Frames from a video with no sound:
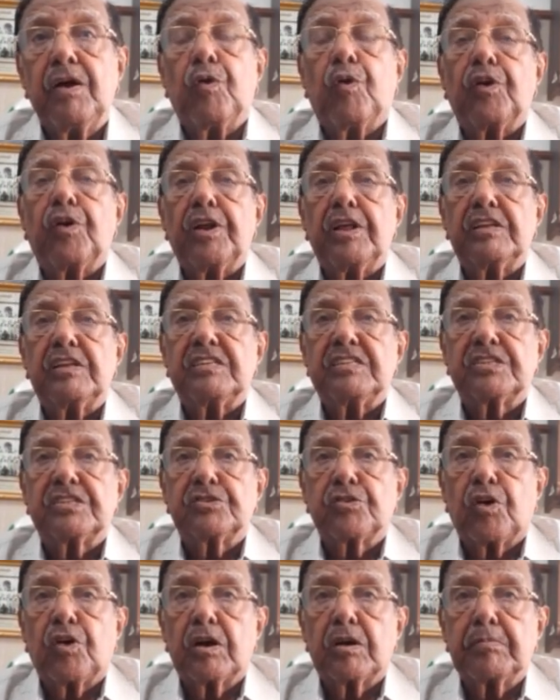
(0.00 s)
only
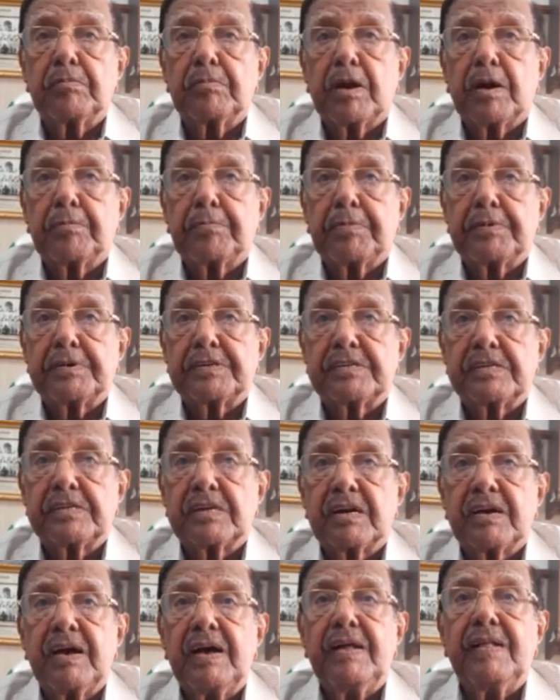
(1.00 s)
systolic blood
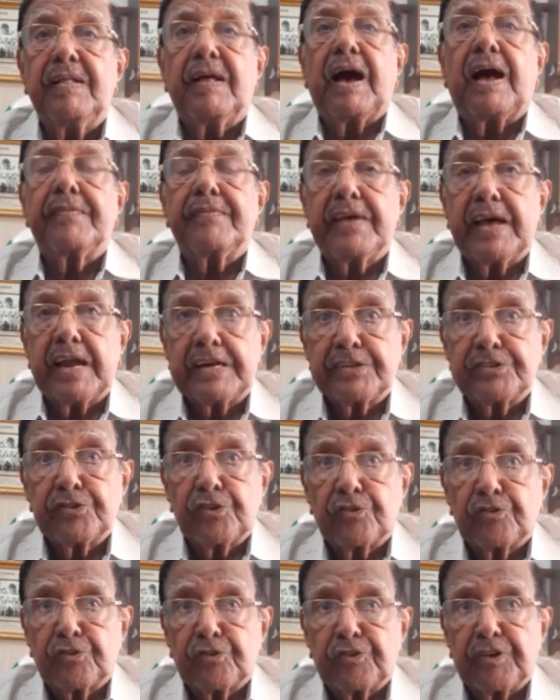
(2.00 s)
pressure. And that is
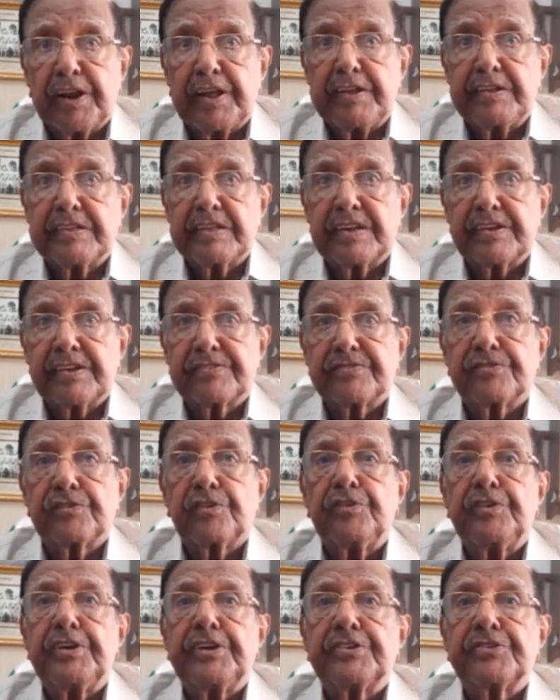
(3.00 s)
also dangerous.
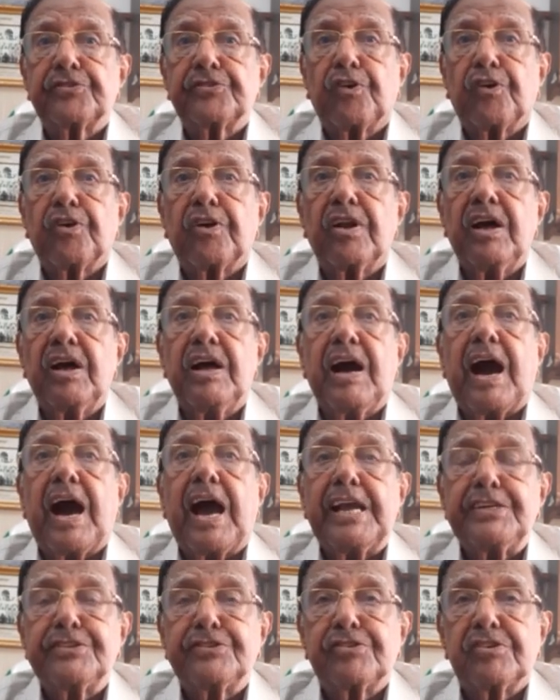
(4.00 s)
So it is called
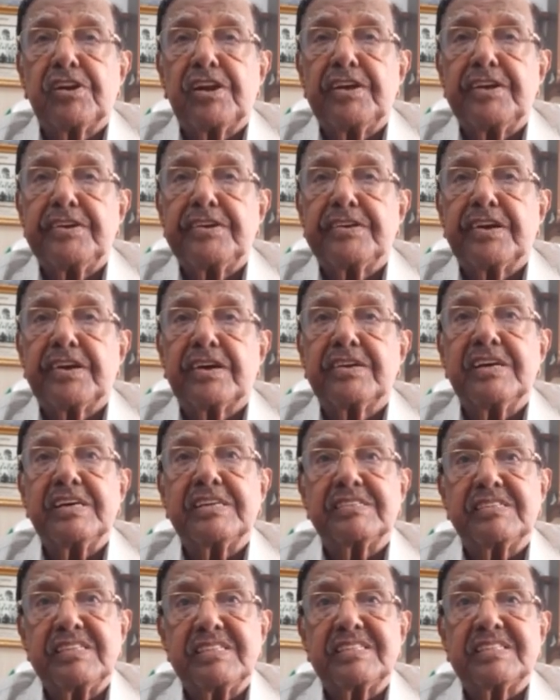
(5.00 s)
isolated
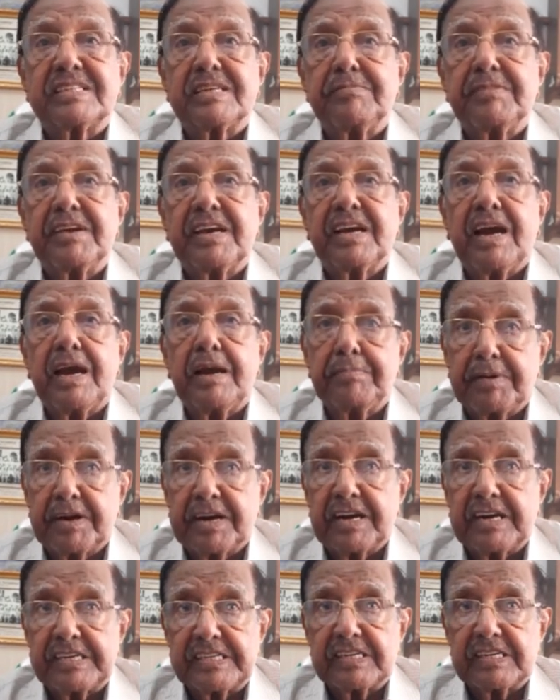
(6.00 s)
systemic
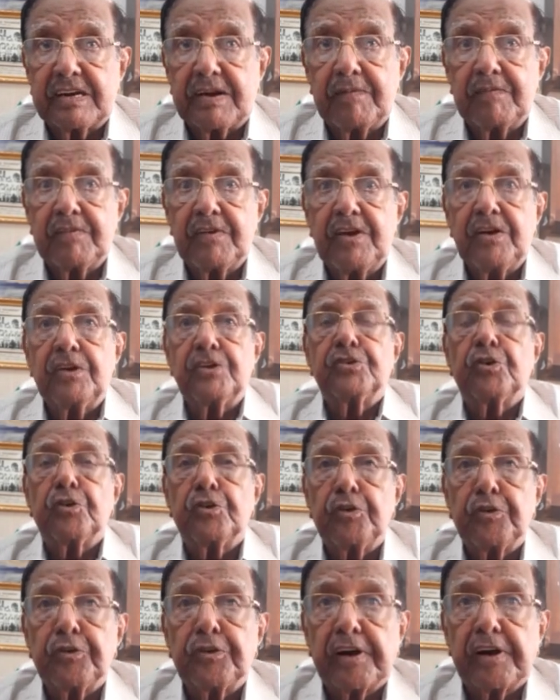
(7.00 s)
hypertension. Should
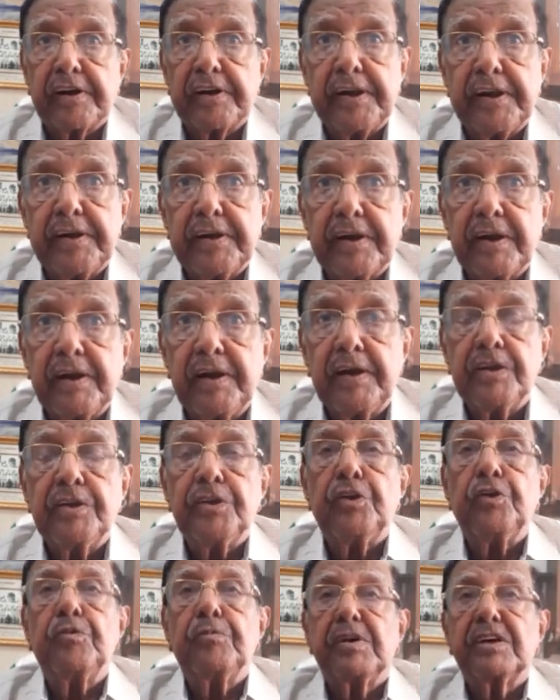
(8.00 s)
you treat?
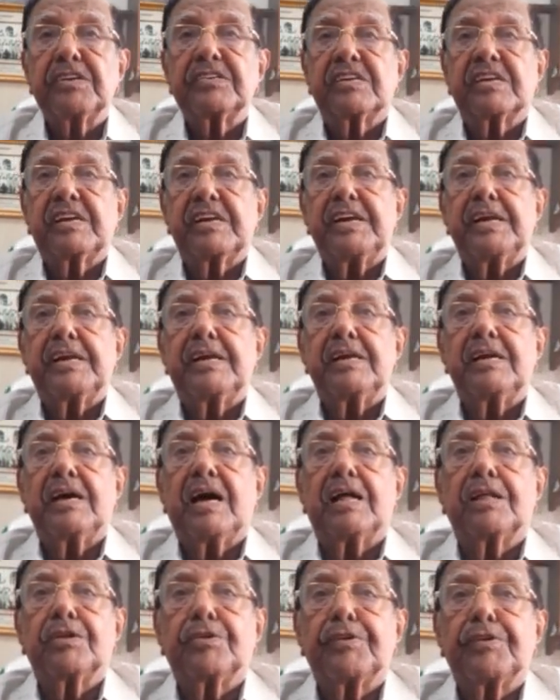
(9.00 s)
You must treat.
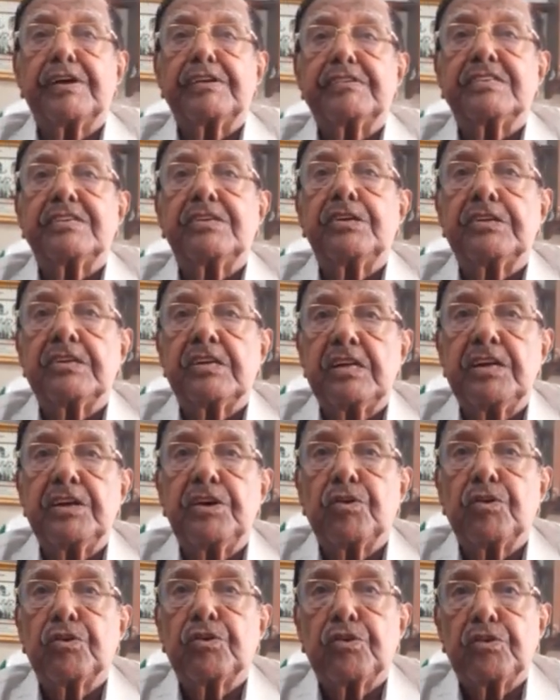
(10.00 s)
Otherwise, it is, you
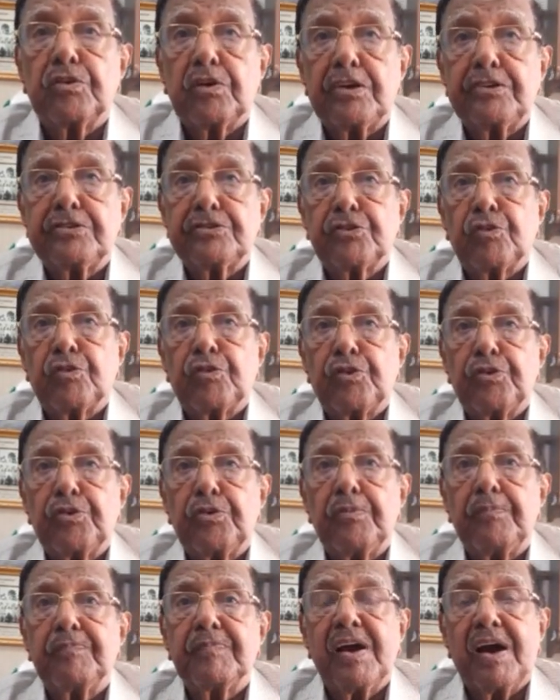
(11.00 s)
don't do, I told
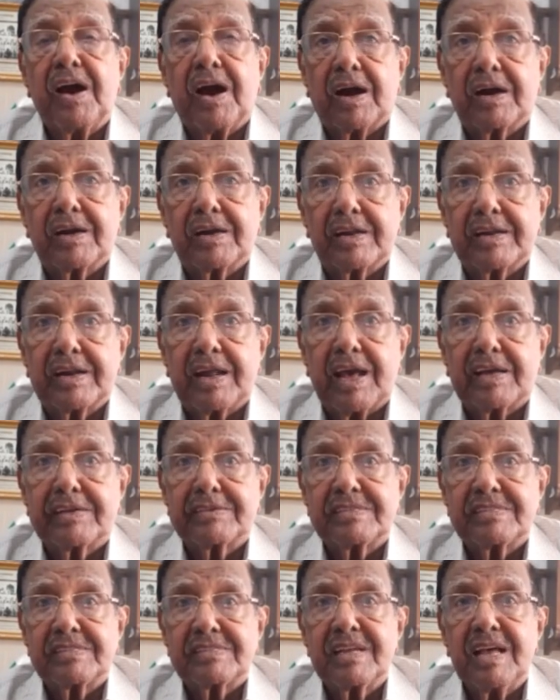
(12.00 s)
you, heart
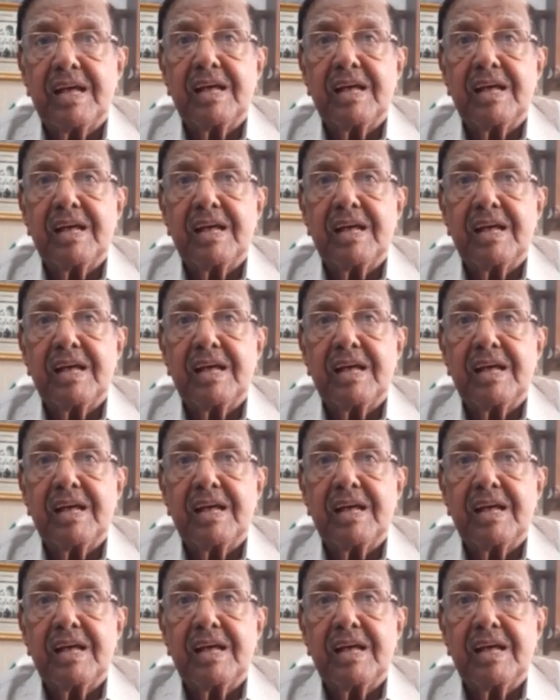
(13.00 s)
attacks,